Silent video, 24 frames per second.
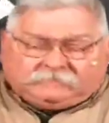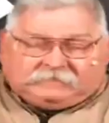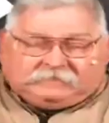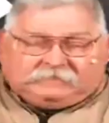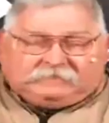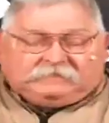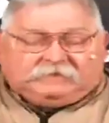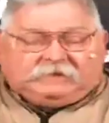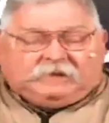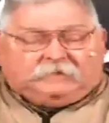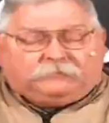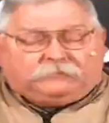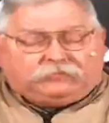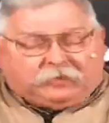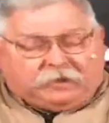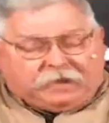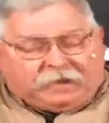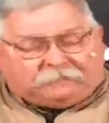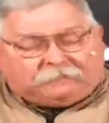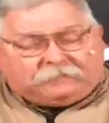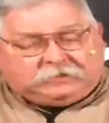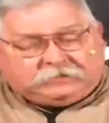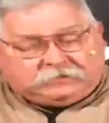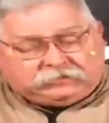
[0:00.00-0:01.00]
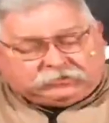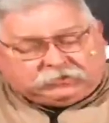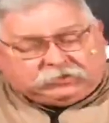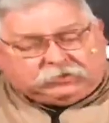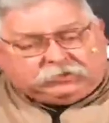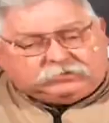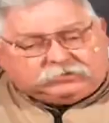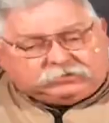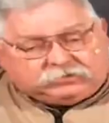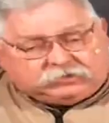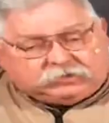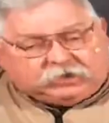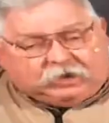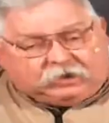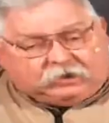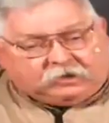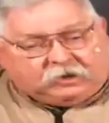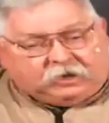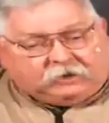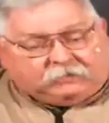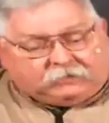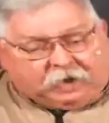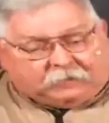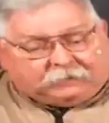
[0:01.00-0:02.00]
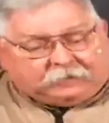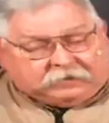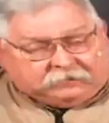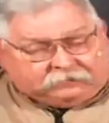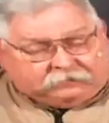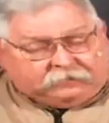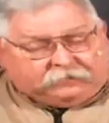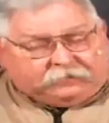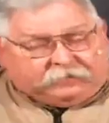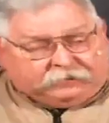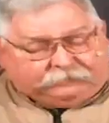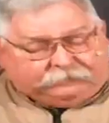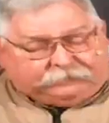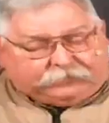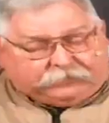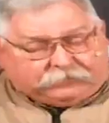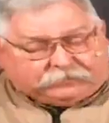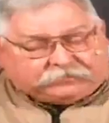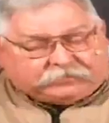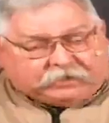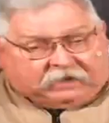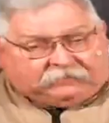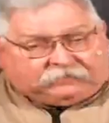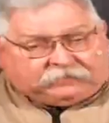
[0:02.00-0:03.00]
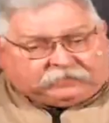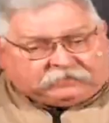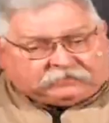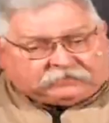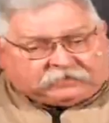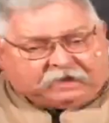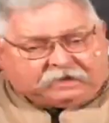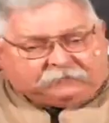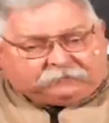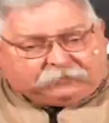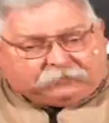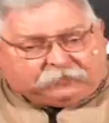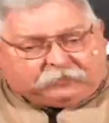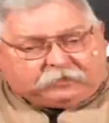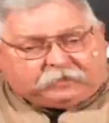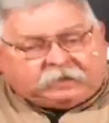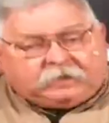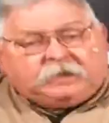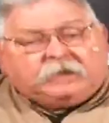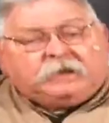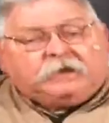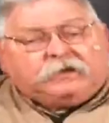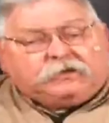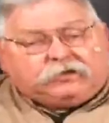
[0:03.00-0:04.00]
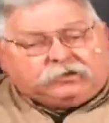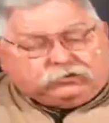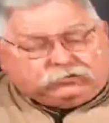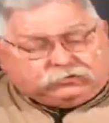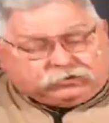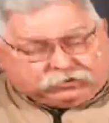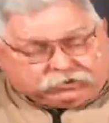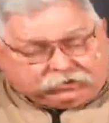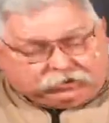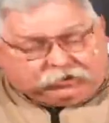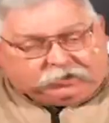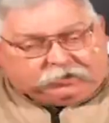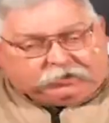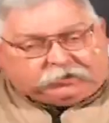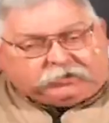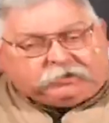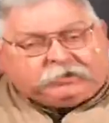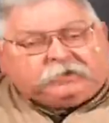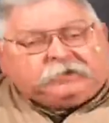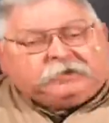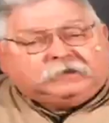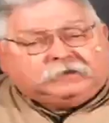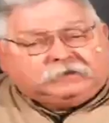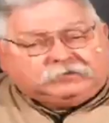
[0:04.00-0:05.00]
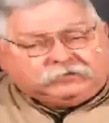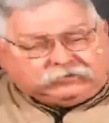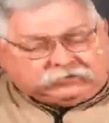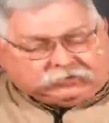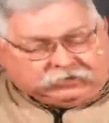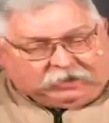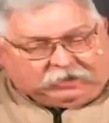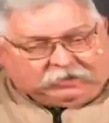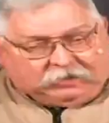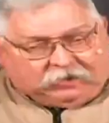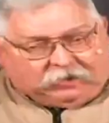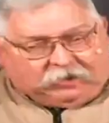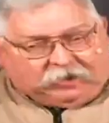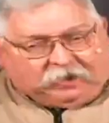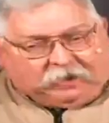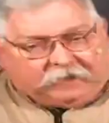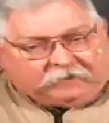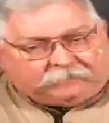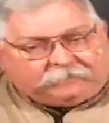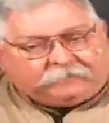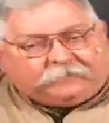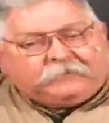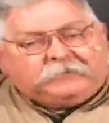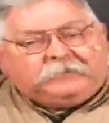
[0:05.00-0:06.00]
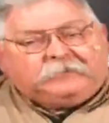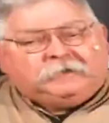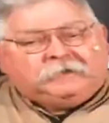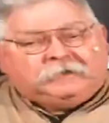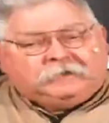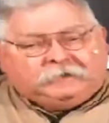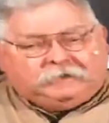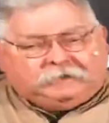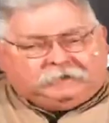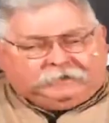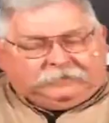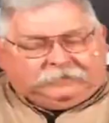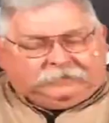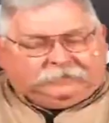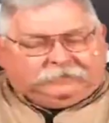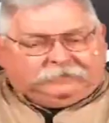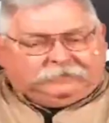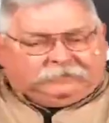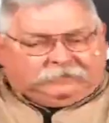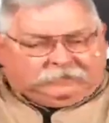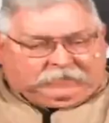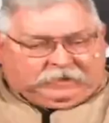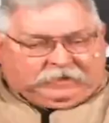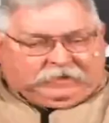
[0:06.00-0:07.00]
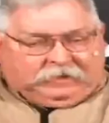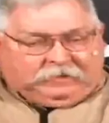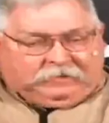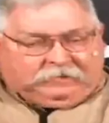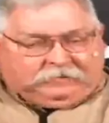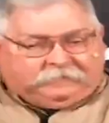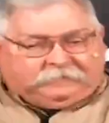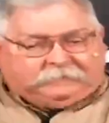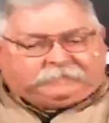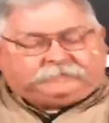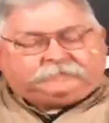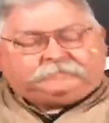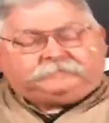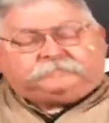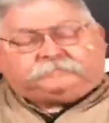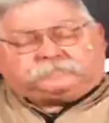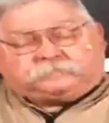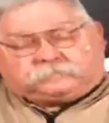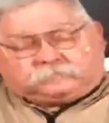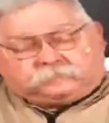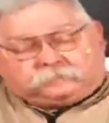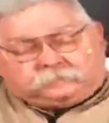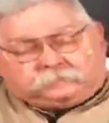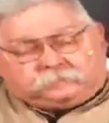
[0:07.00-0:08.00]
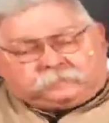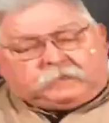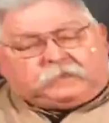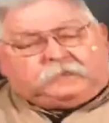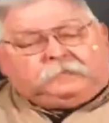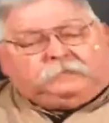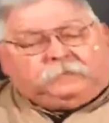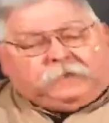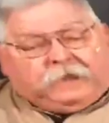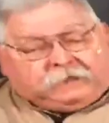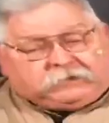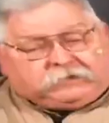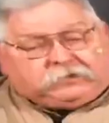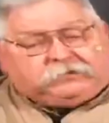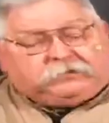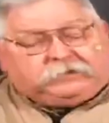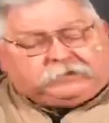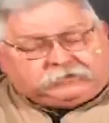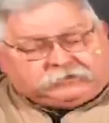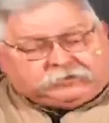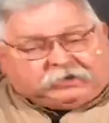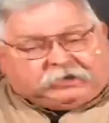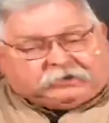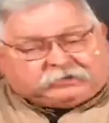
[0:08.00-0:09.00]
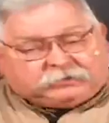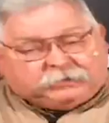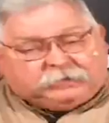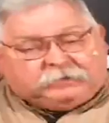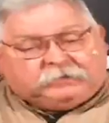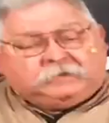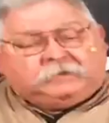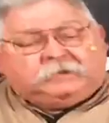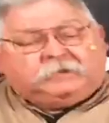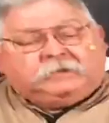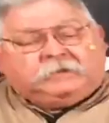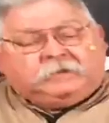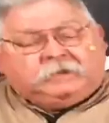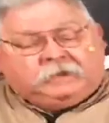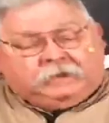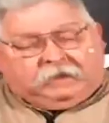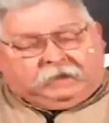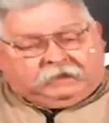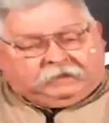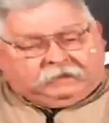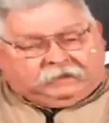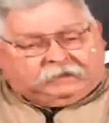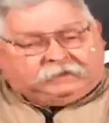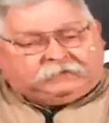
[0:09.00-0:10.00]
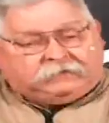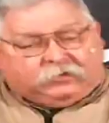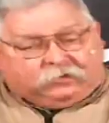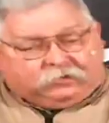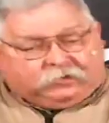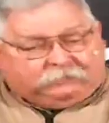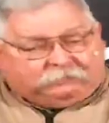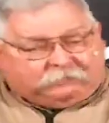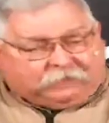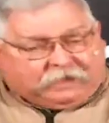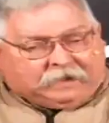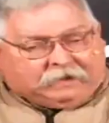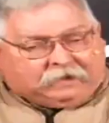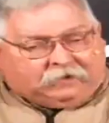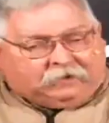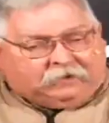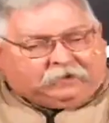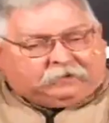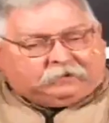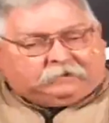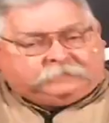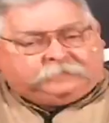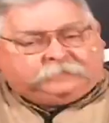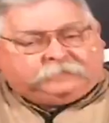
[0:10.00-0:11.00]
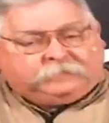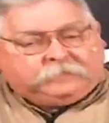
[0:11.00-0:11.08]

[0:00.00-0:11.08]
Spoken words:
You probably should shut off. For a safety standpoint, you should shut off the lathe, make your adjustment, and then turn it back on.